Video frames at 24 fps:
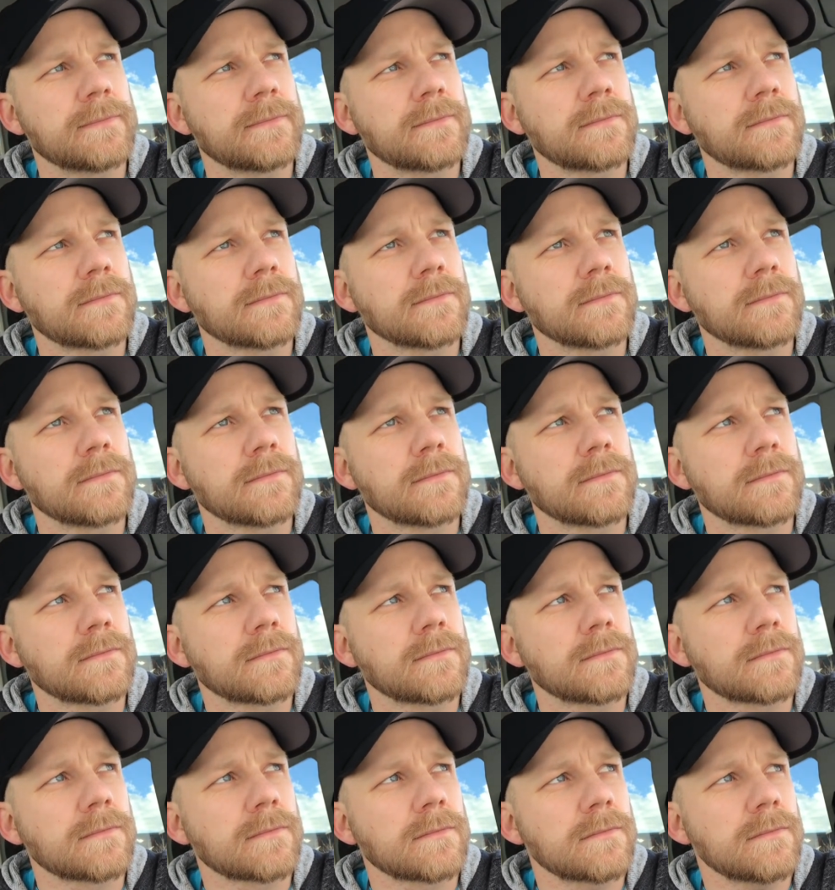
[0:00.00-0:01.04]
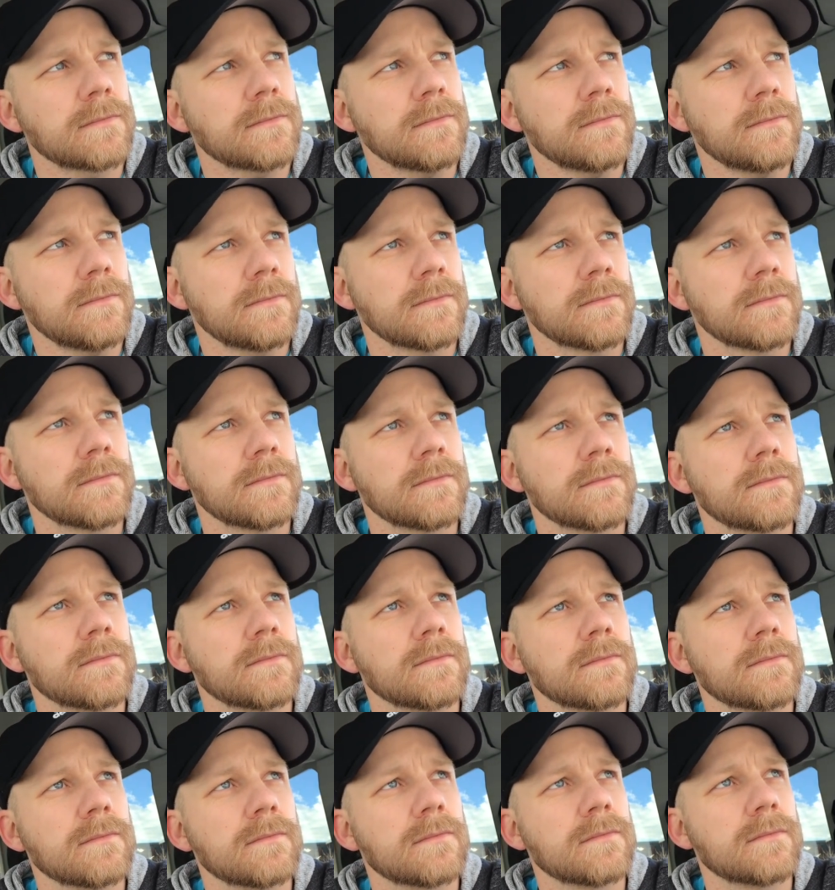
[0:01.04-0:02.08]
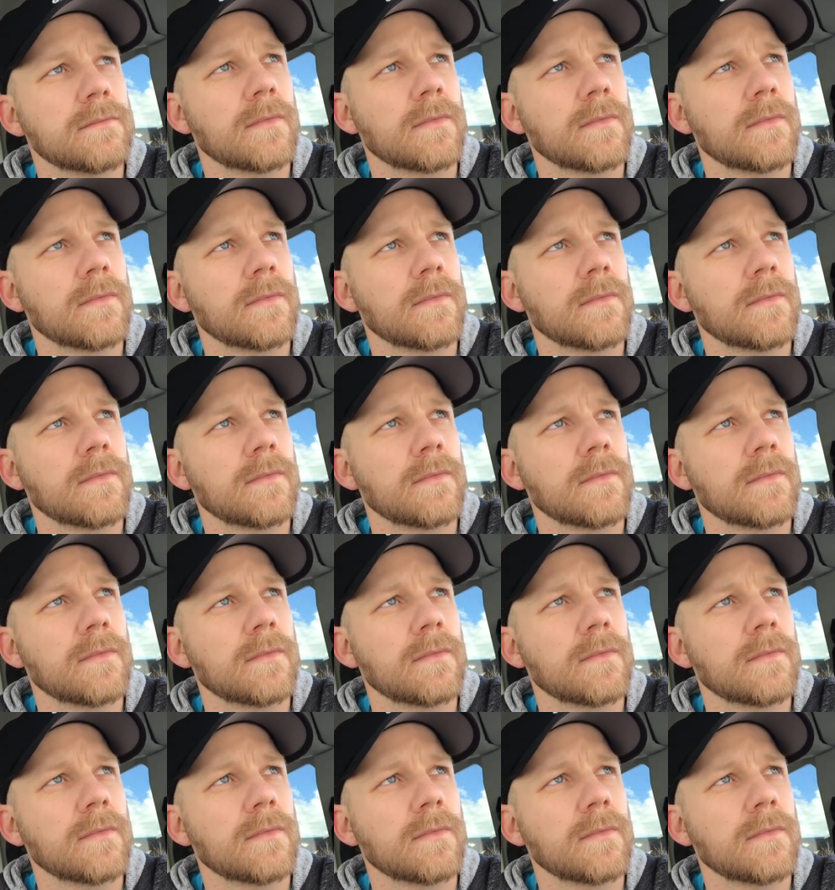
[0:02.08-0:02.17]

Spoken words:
(no one is talking)